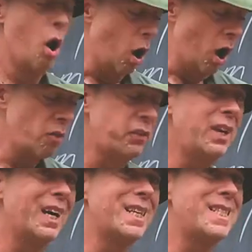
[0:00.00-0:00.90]

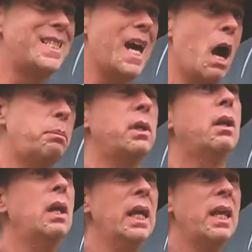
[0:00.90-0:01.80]
often
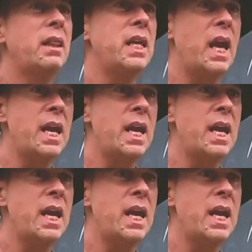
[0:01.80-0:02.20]
adopted the